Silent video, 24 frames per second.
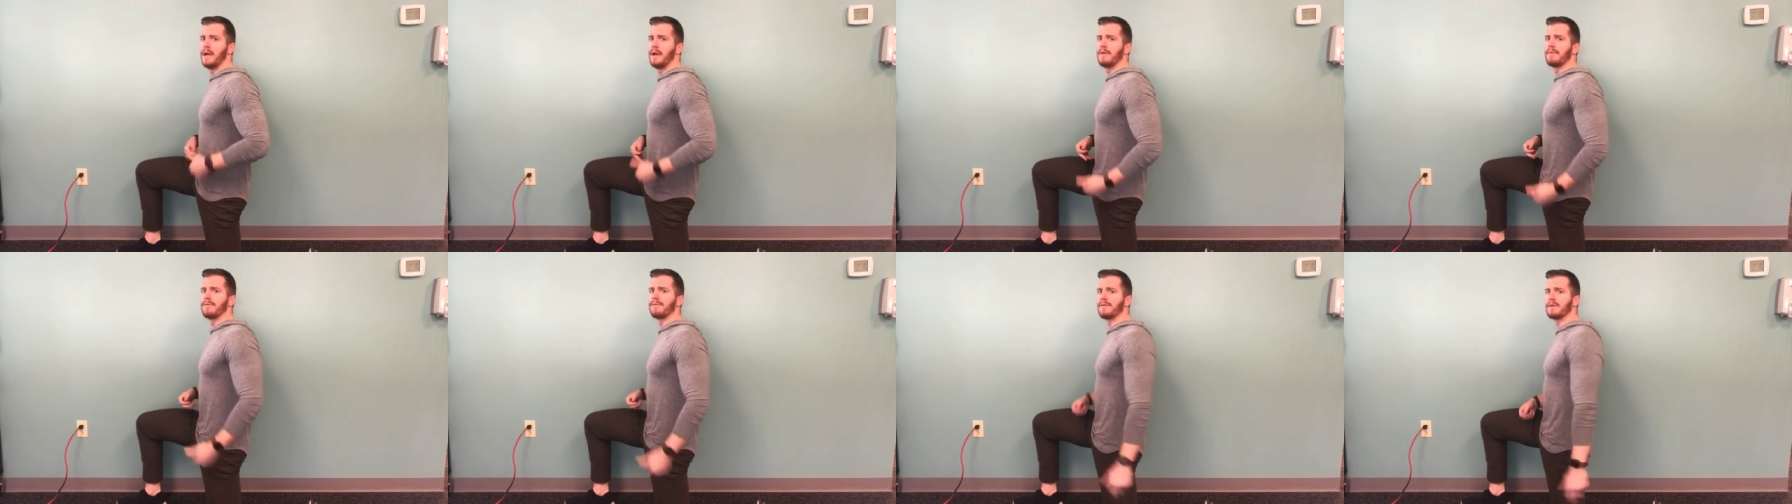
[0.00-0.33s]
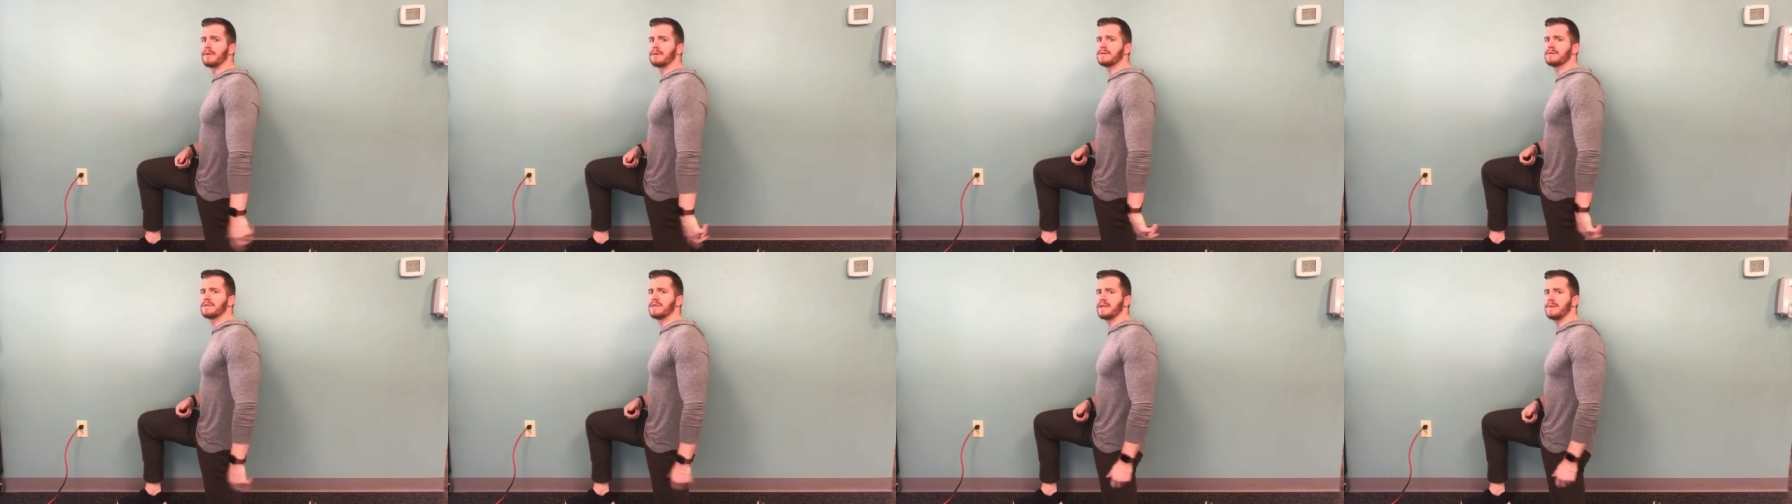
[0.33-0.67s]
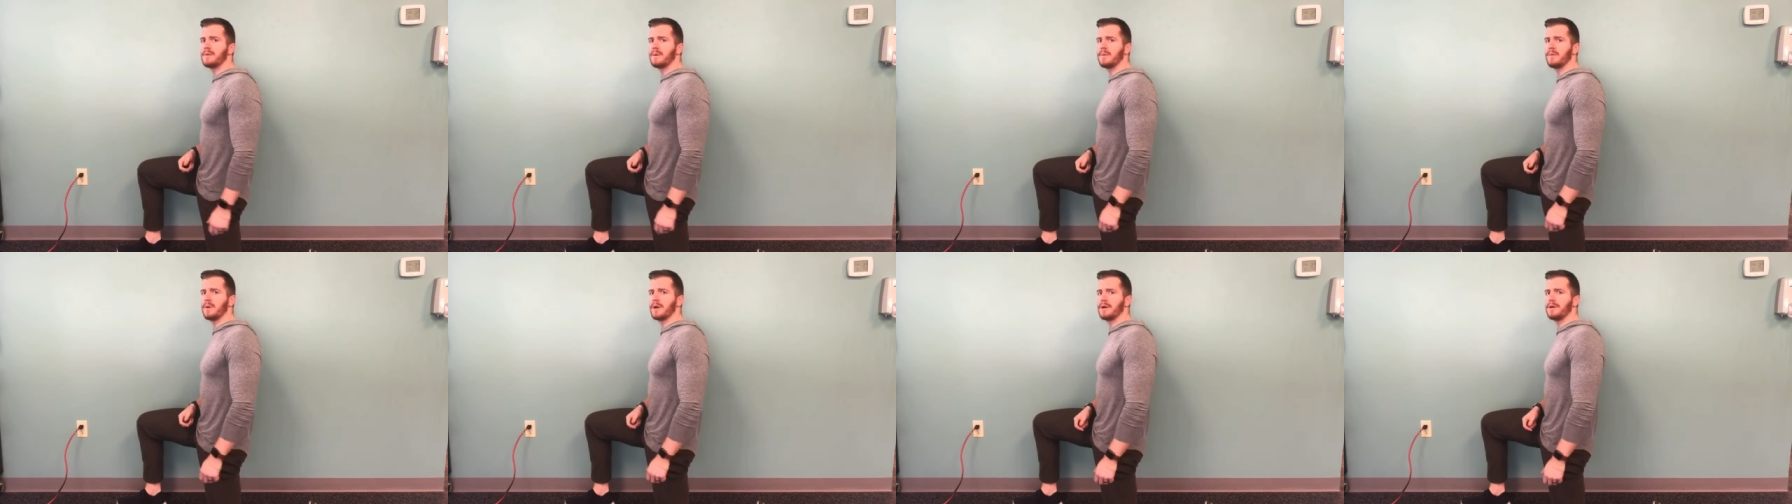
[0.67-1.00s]
First thing we
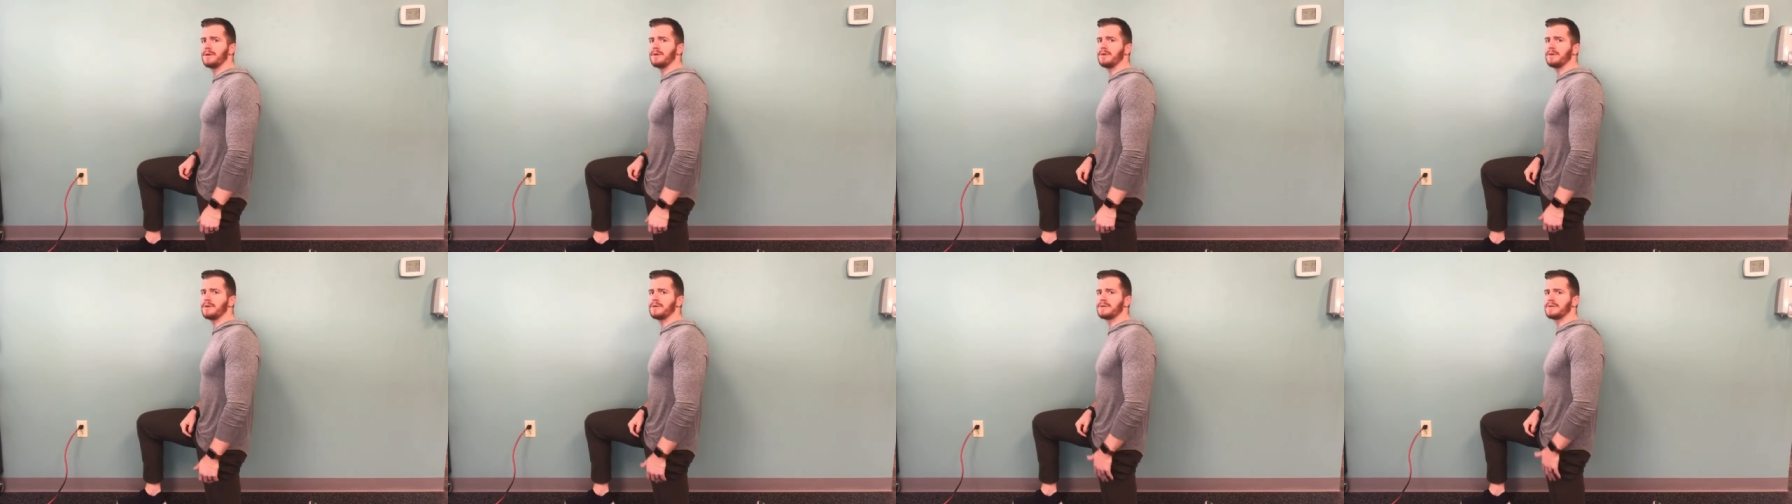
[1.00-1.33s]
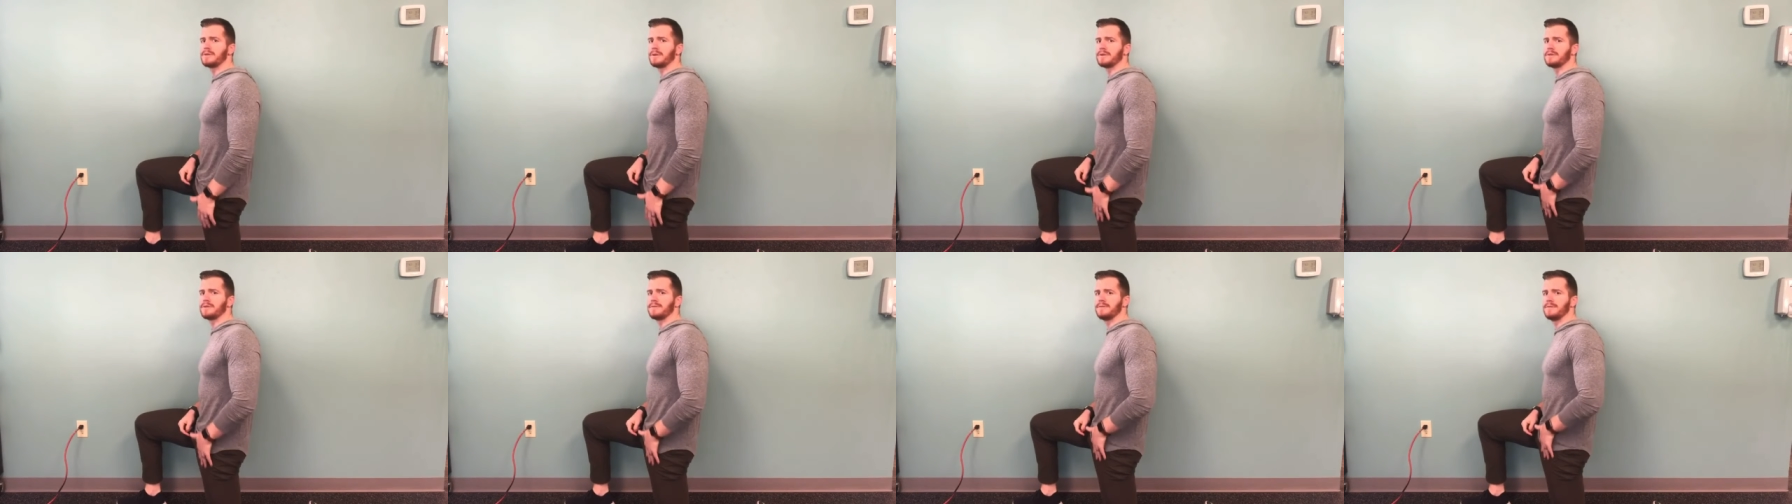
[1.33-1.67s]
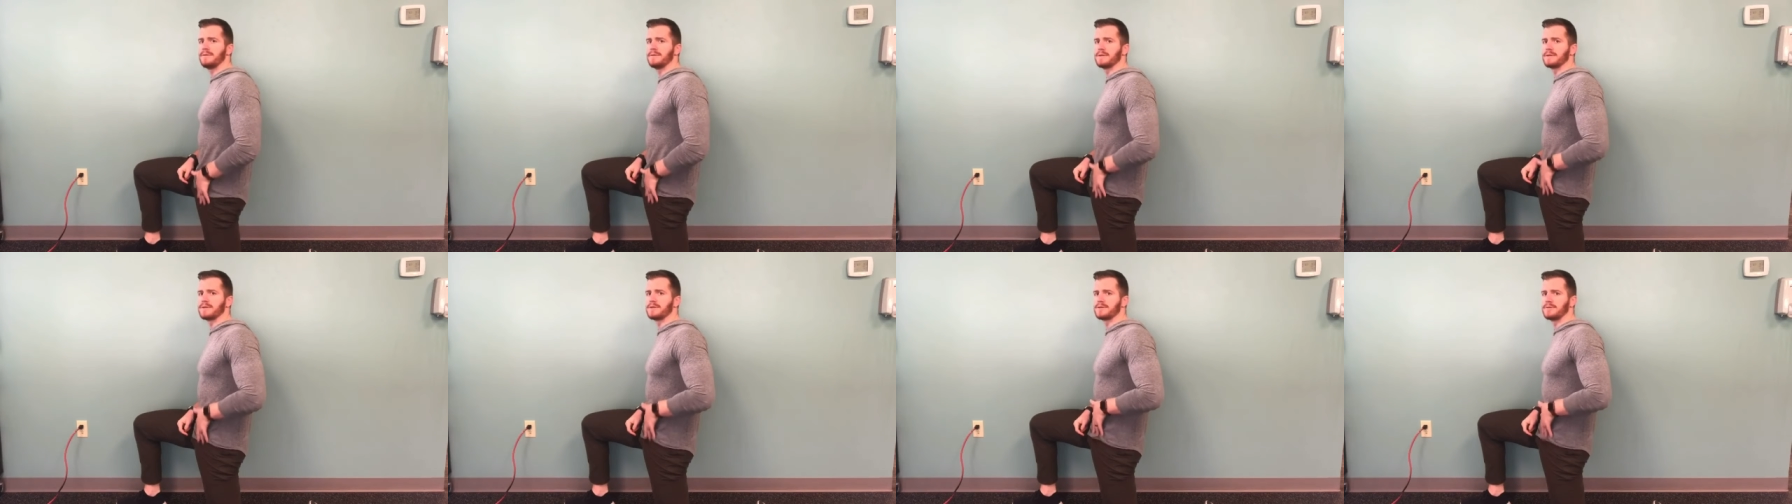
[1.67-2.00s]
wanna do to start to feel
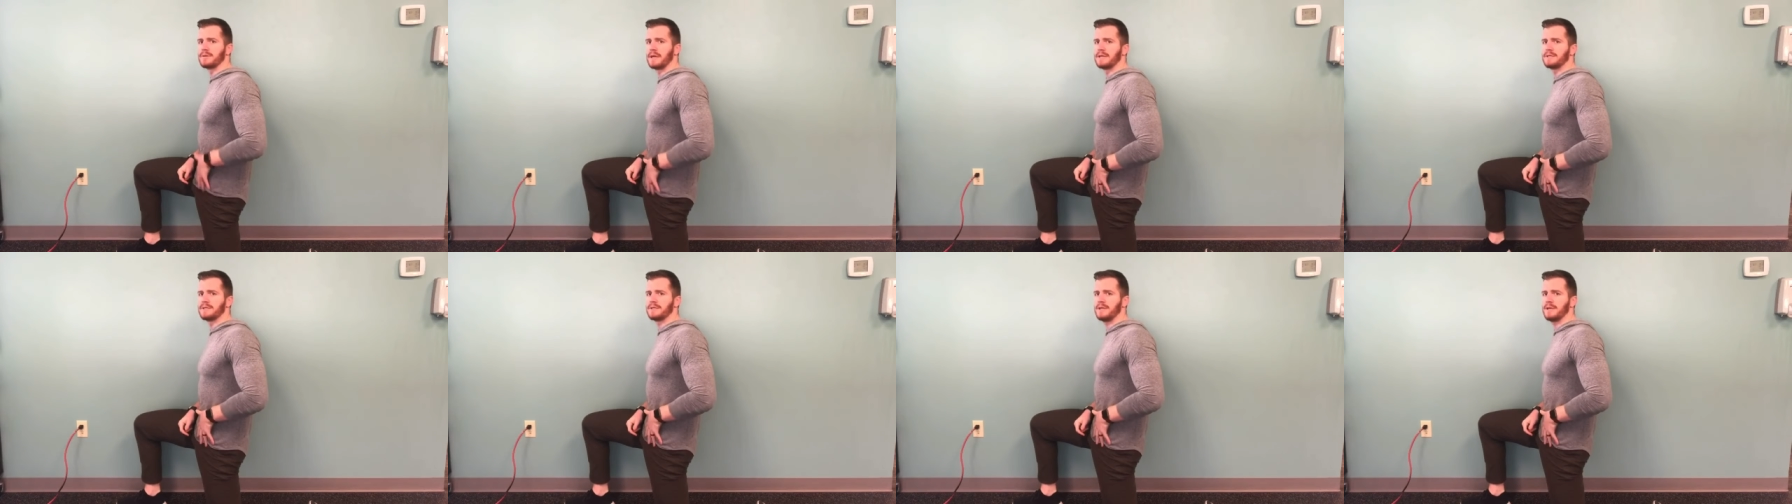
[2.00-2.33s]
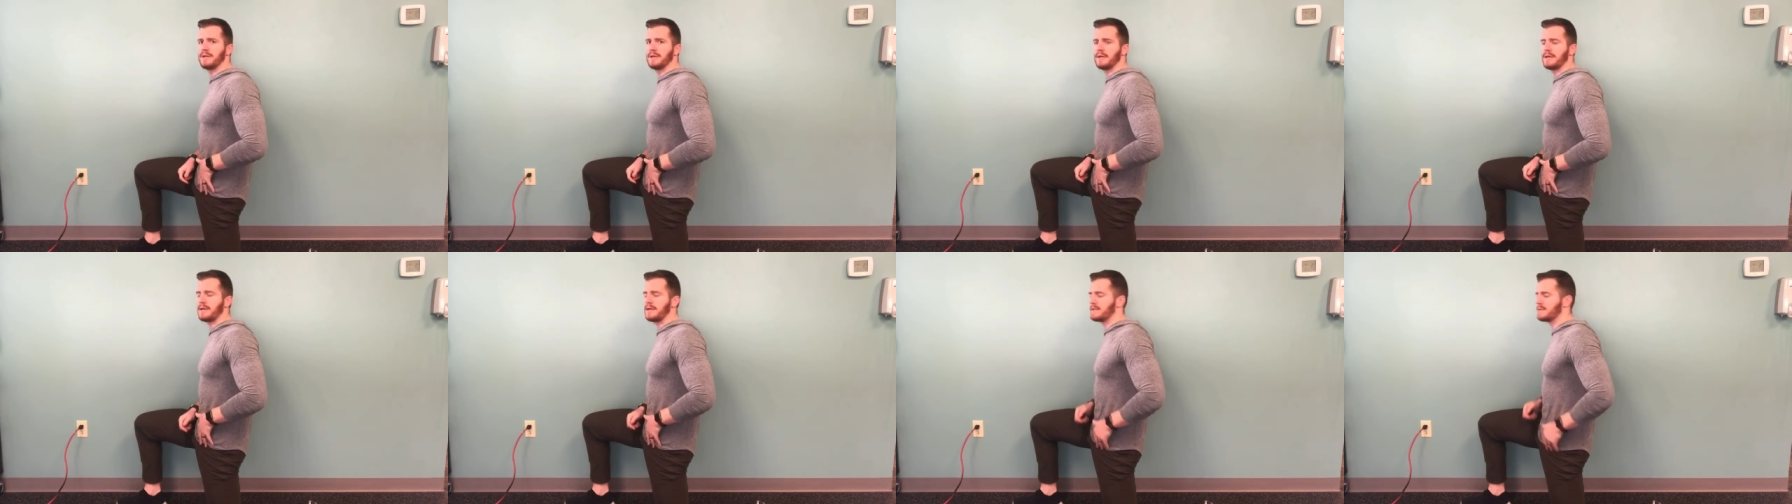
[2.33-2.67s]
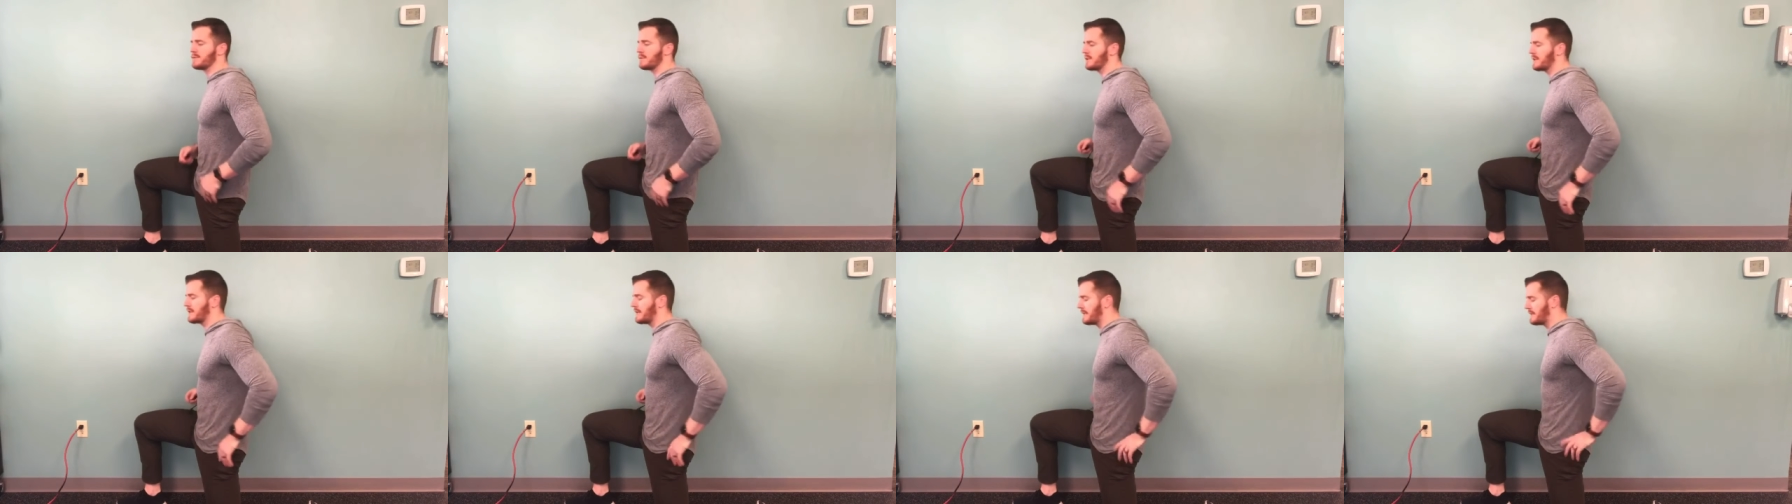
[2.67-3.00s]
a stretch here is
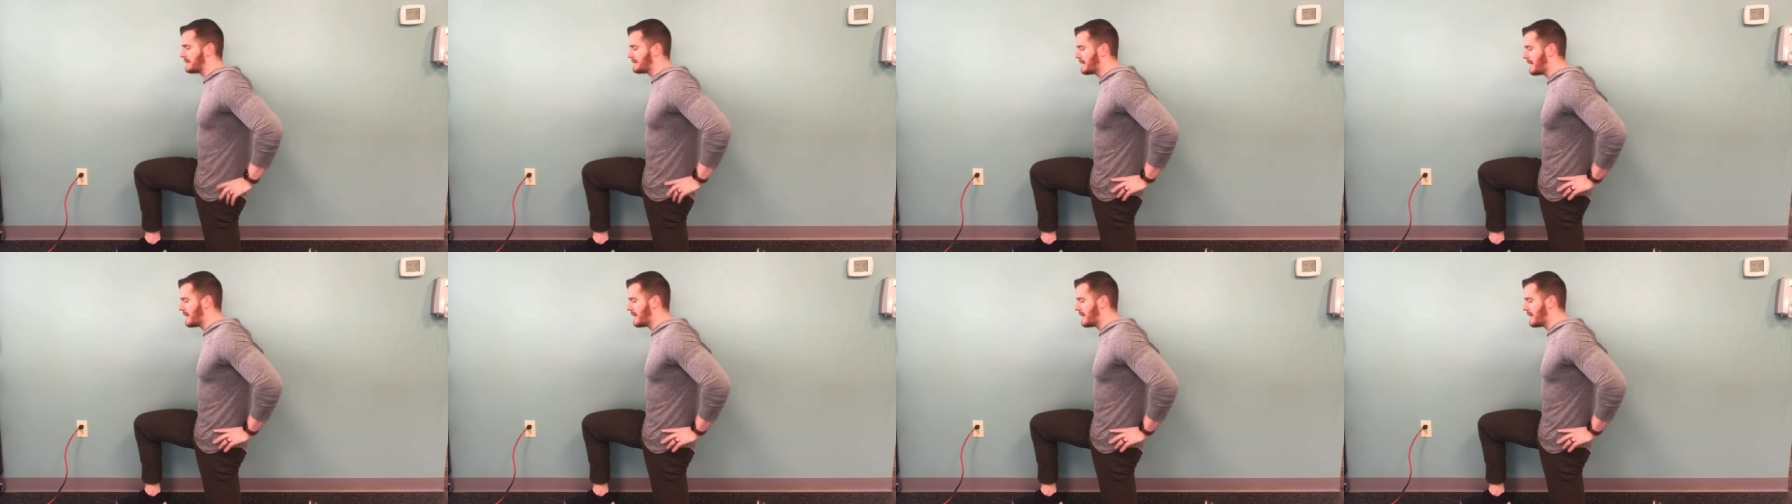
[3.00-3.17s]
we're gonna